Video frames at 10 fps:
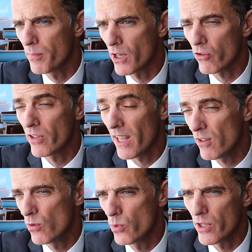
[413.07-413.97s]
because
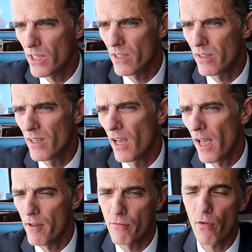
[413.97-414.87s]
then you would need
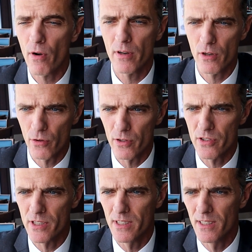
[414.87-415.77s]
a foreign
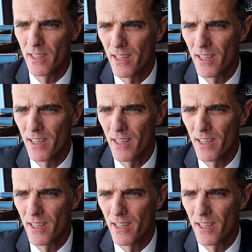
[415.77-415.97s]
currency,